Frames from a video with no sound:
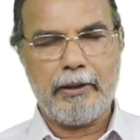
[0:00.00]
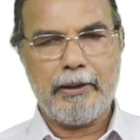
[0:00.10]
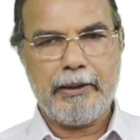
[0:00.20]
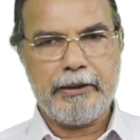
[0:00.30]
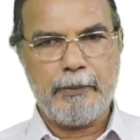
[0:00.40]

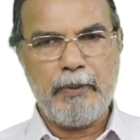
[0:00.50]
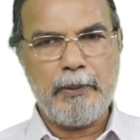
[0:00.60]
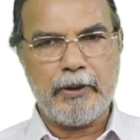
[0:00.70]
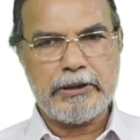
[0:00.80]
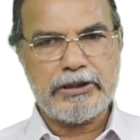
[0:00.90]
A double
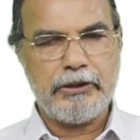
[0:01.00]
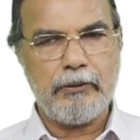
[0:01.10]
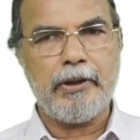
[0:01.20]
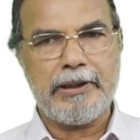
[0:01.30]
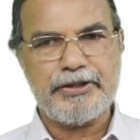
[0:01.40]
bond
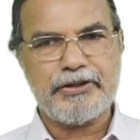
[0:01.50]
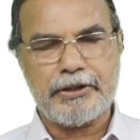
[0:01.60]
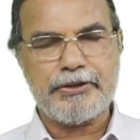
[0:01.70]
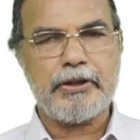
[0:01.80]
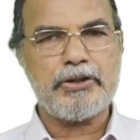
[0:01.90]
COH
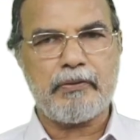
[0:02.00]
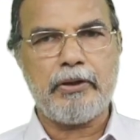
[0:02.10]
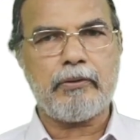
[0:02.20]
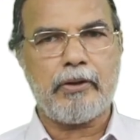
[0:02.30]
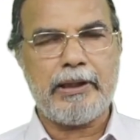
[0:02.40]
structure is what you
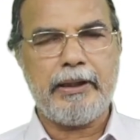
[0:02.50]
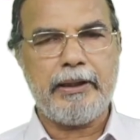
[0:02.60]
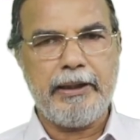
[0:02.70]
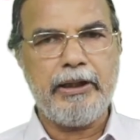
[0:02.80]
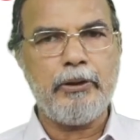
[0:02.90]
call an
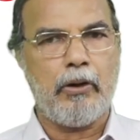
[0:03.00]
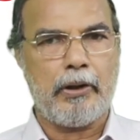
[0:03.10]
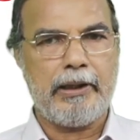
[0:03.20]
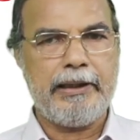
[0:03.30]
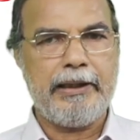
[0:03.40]

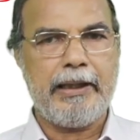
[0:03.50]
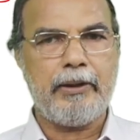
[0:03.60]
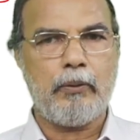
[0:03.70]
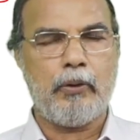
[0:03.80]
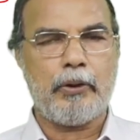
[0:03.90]
enol,
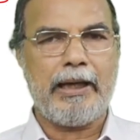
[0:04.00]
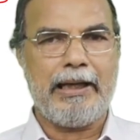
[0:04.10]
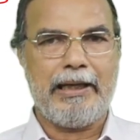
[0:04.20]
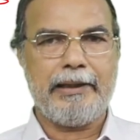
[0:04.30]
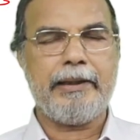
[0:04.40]
E-N-O-L,
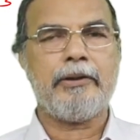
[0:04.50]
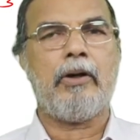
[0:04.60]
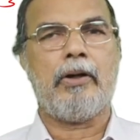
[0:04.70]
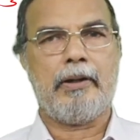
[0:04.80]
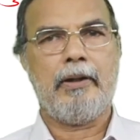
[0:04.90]

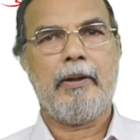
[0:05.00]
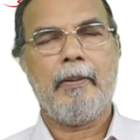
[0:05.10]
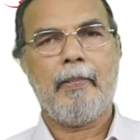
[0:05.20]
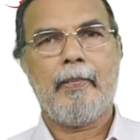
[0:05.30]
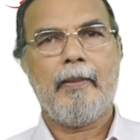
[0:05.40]
enol.
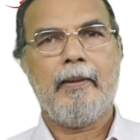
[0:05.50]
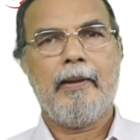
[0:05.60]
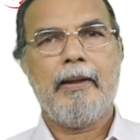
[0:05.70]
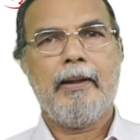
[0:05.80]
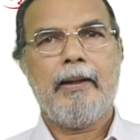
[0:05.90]

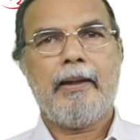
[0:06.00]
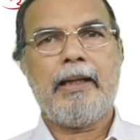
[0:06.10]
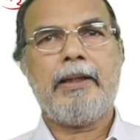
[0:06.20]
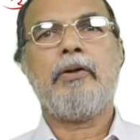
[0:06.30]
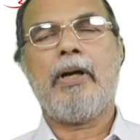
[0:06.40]

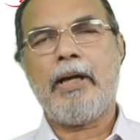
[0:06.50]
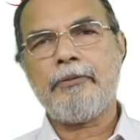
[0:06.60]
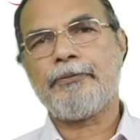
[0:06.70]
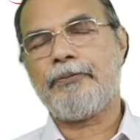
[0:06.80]
And you have